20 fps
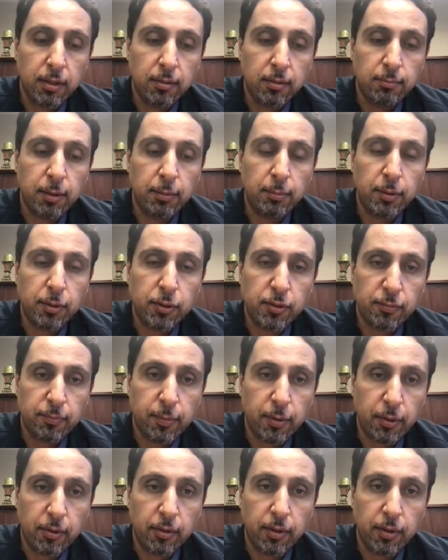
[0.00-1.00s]
millimeters of
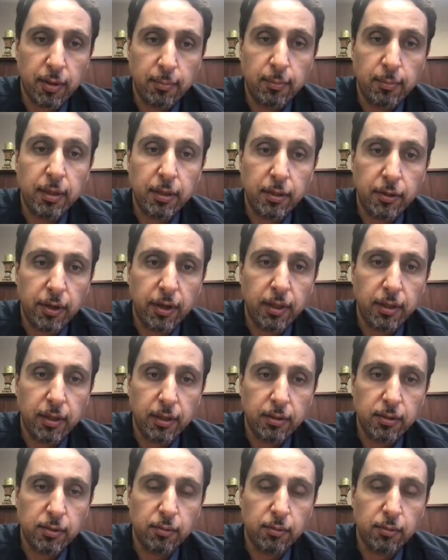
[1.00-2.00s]
mercury, the mean gradient.
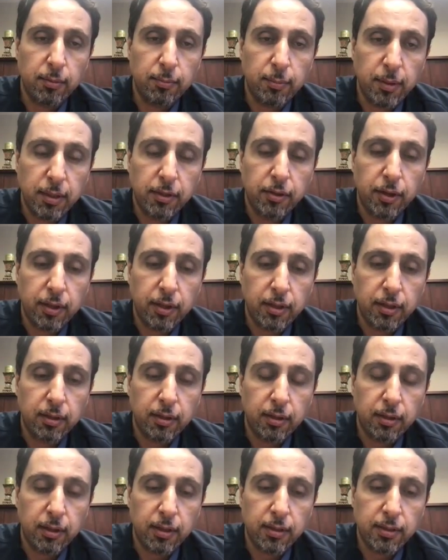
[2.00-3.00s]
So the mean
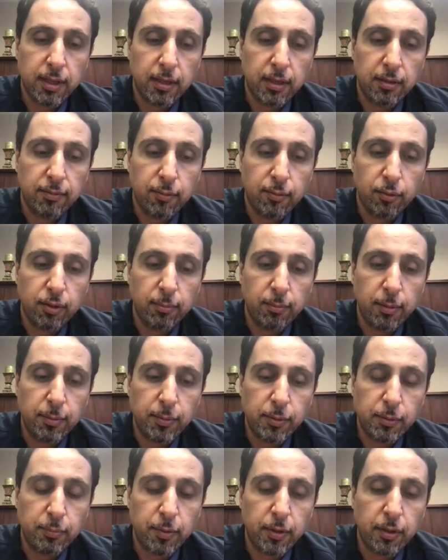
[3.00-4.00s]
gradient less than 40
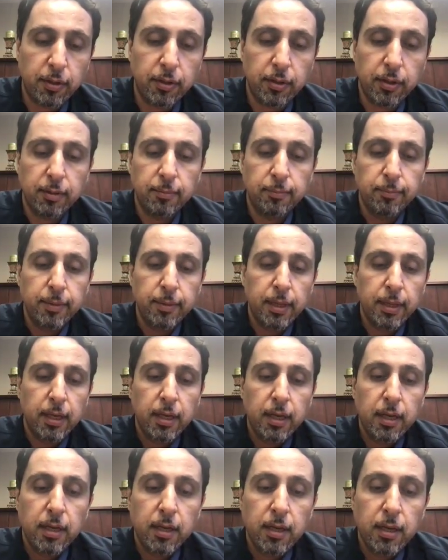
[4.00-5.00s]
millimeters of mercury,
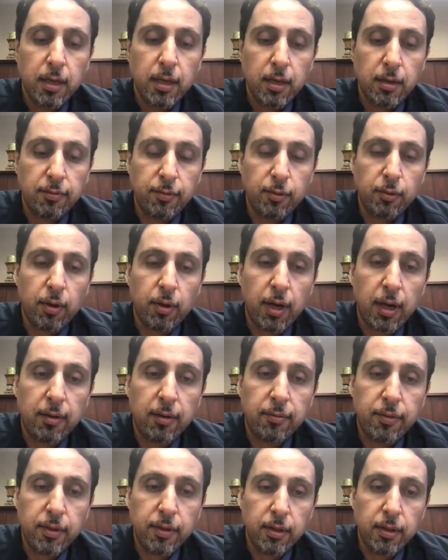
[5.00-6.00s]
if you
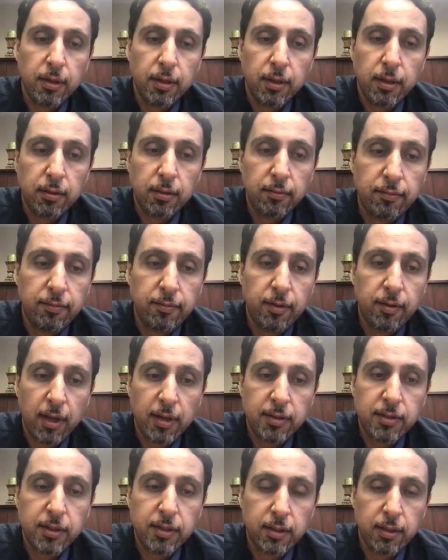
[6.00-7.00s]
have the
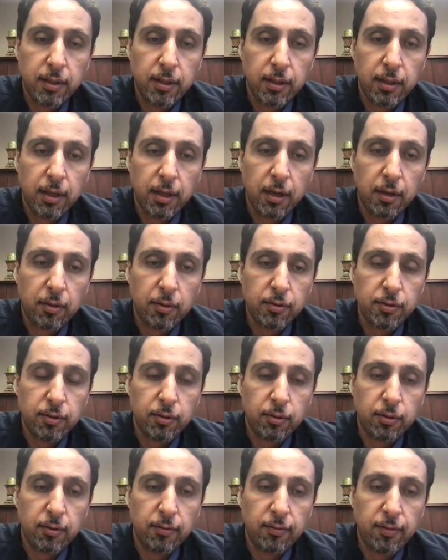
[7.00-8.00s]
velocity across the
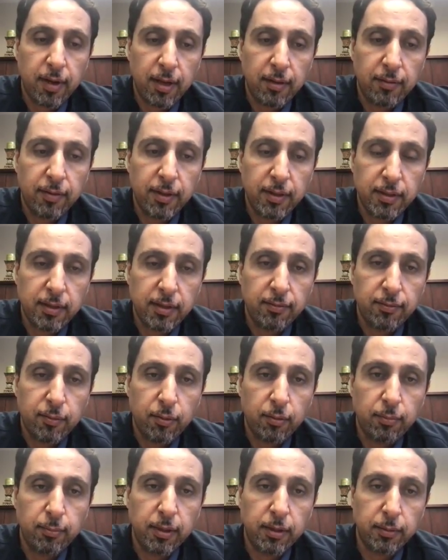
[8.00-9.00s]
aortic valve less than
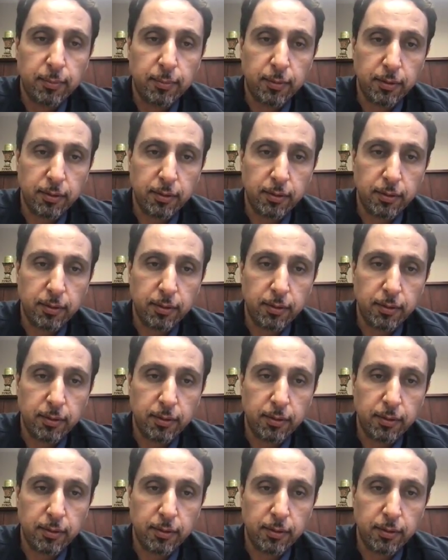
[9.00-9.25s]
4 meter